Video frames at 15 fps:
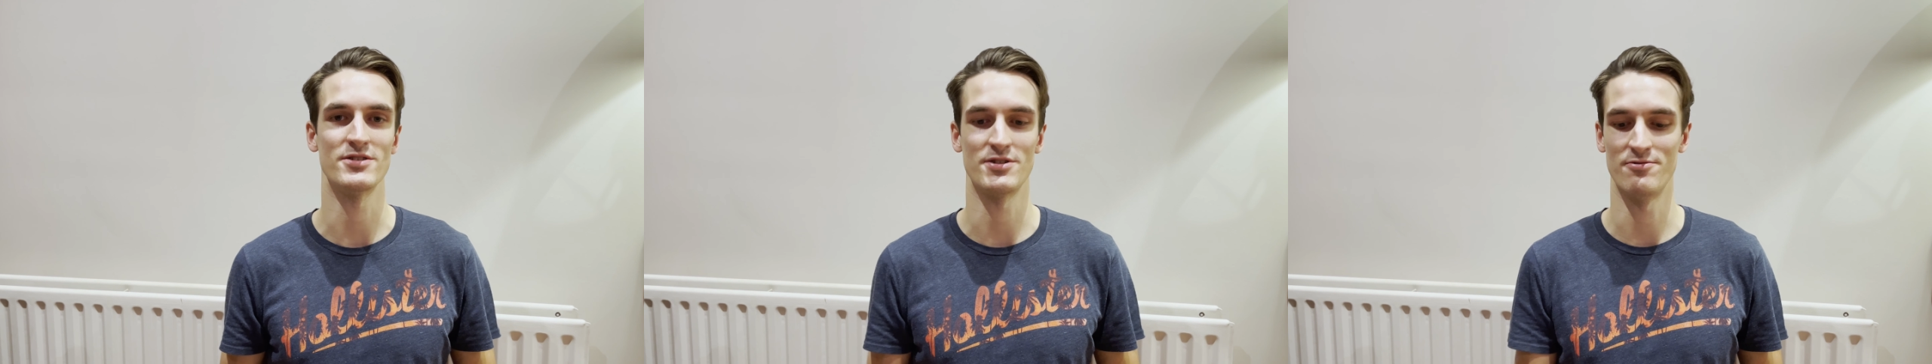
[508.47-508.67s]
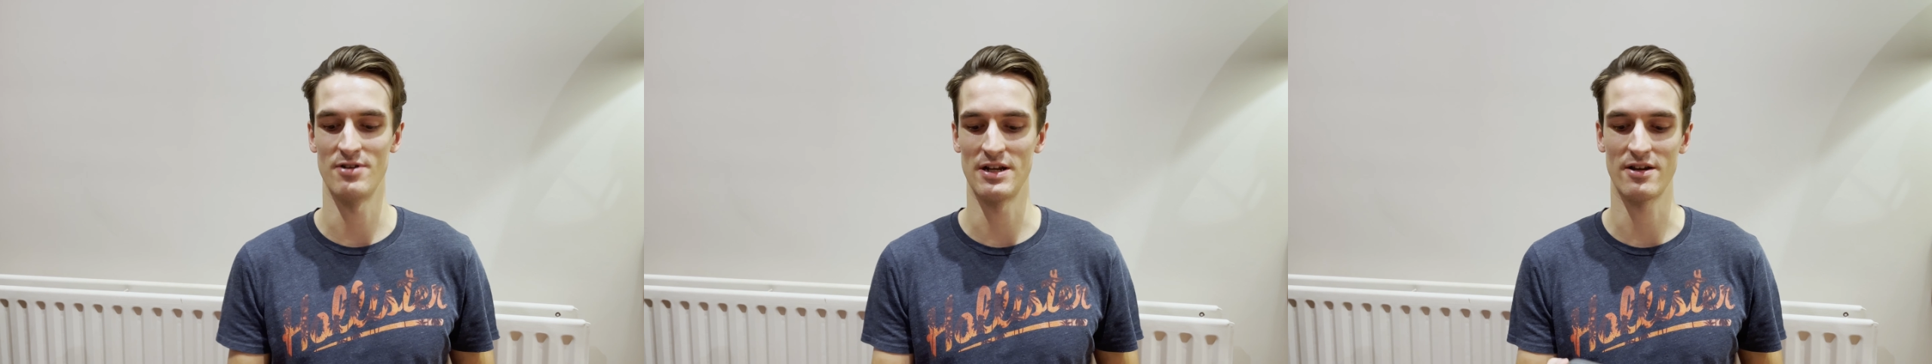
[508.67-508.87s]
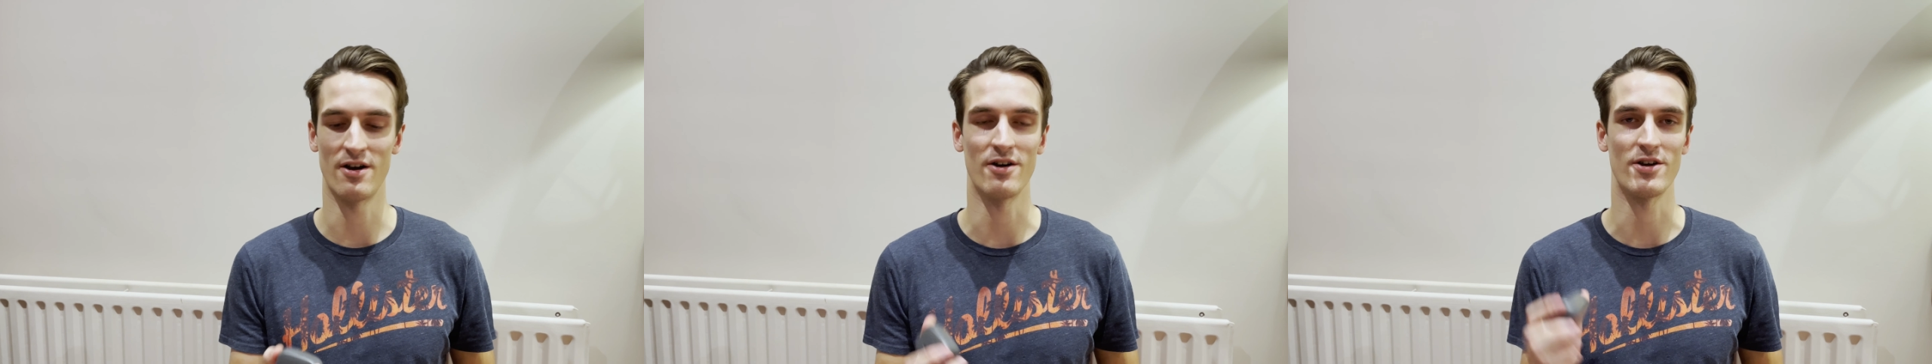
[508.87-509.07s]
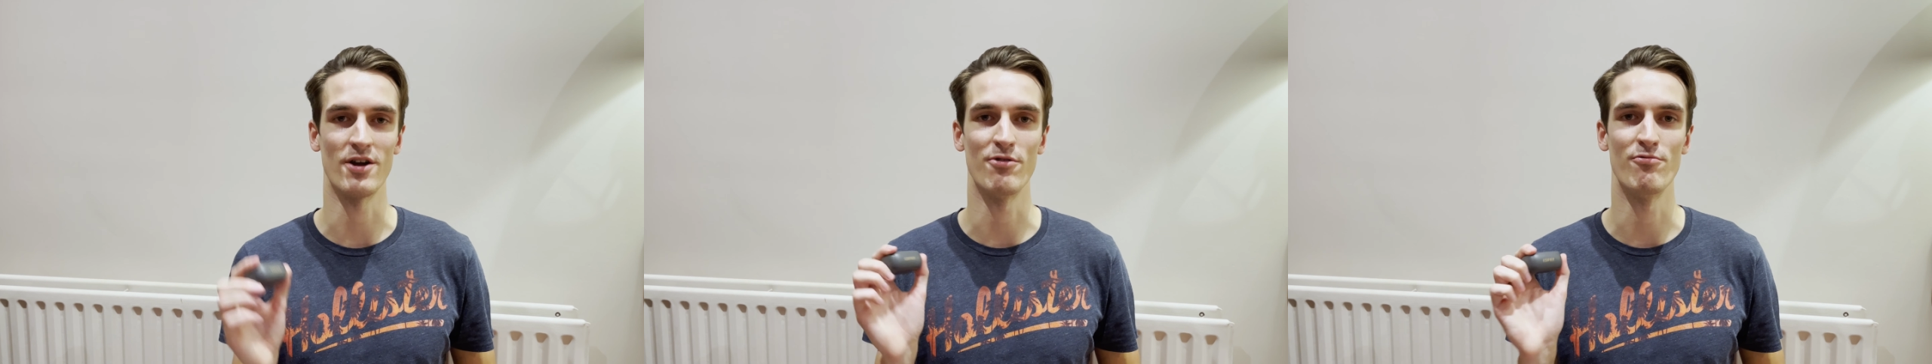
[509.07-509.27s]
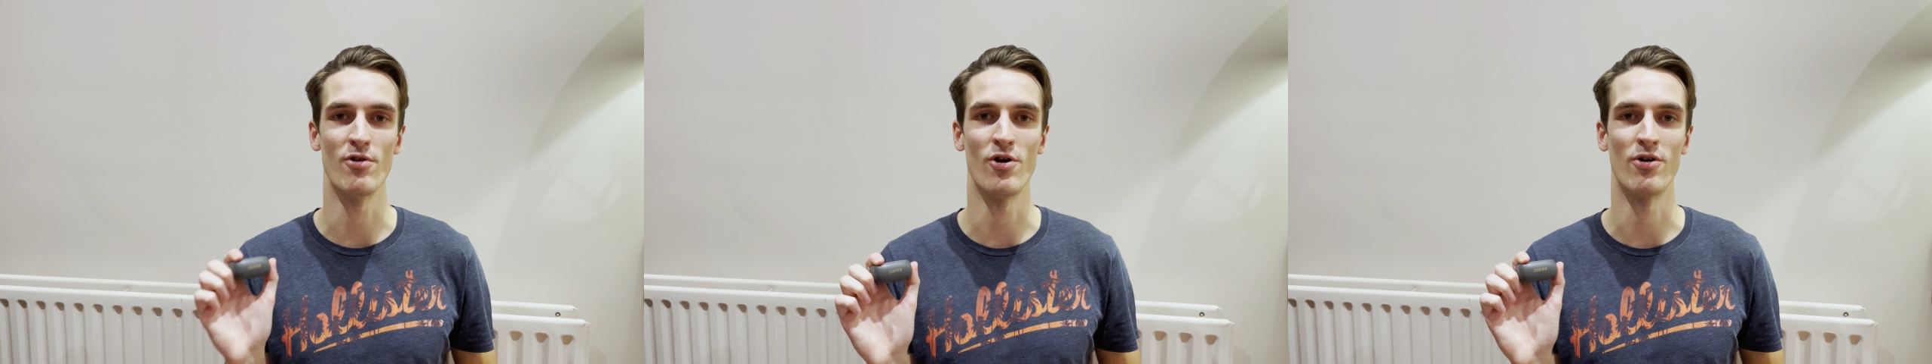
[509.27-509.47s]
you really can't go
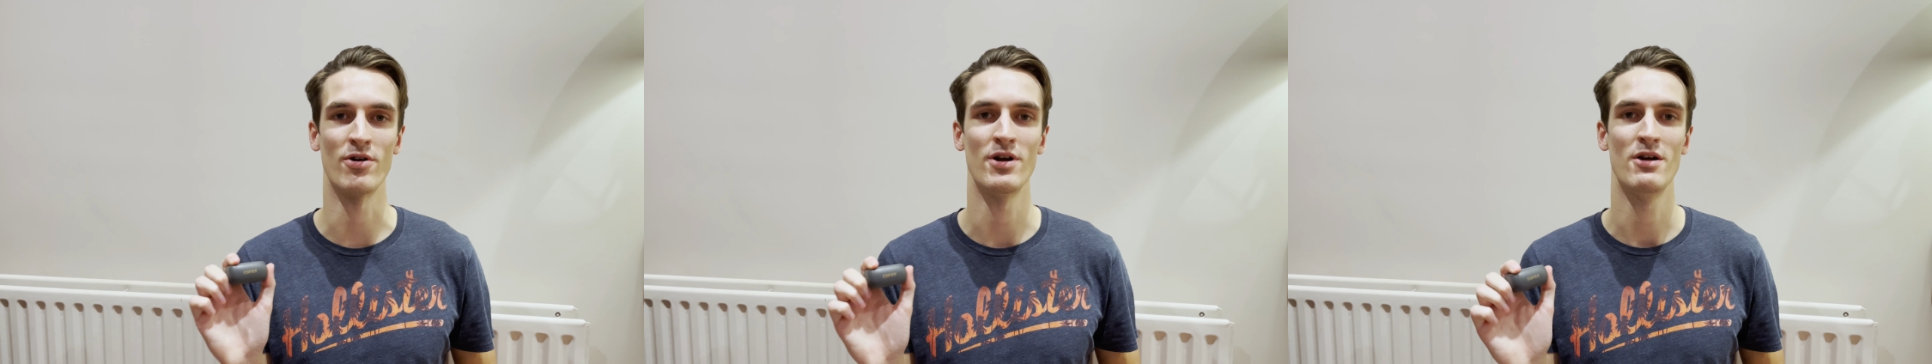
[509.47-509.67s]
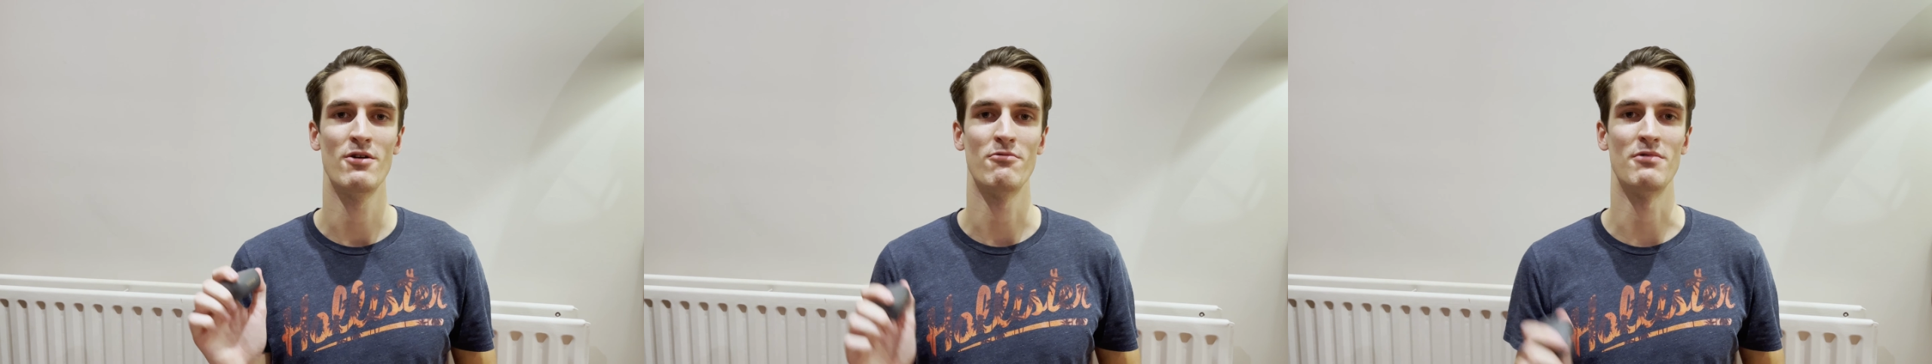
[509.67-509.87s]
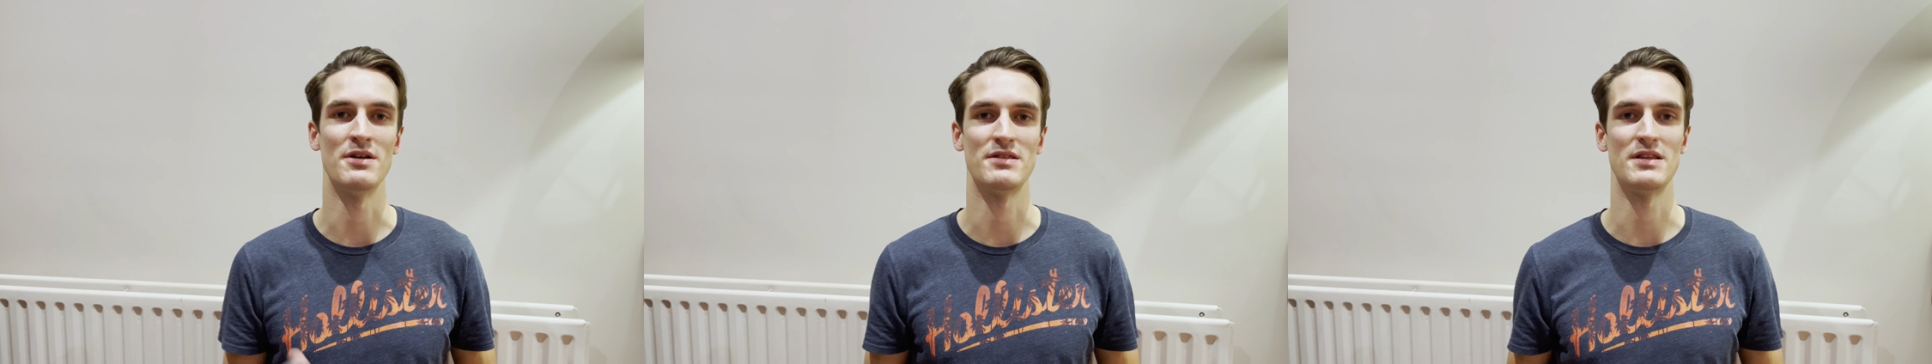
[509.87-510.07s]
wrong with